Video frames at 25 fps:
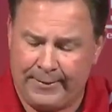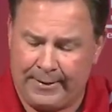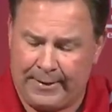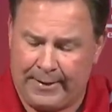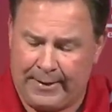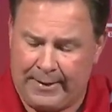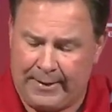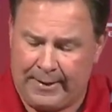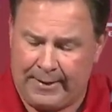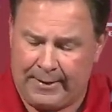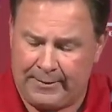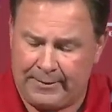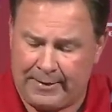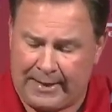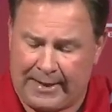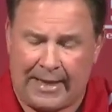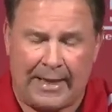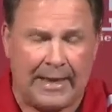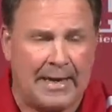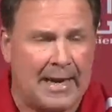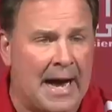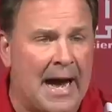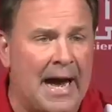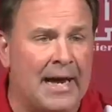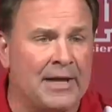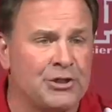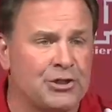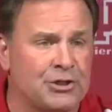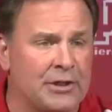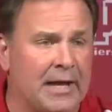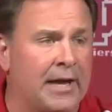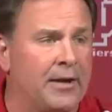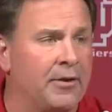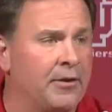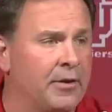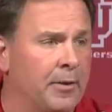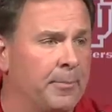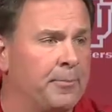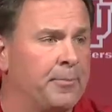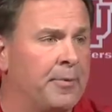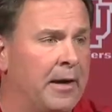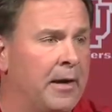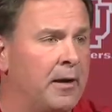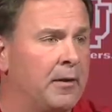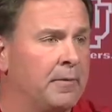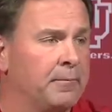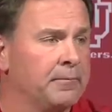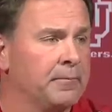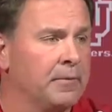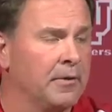Uh, they got a high standard up
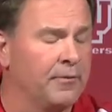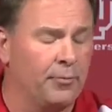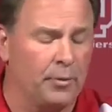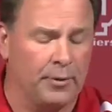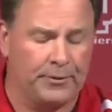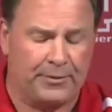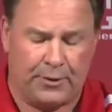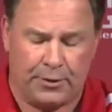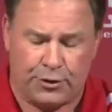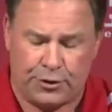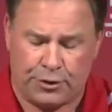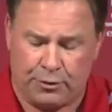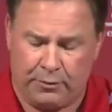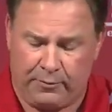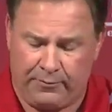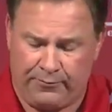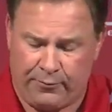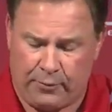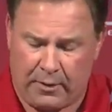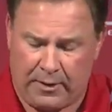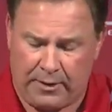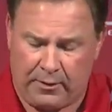there of what they're shooting for.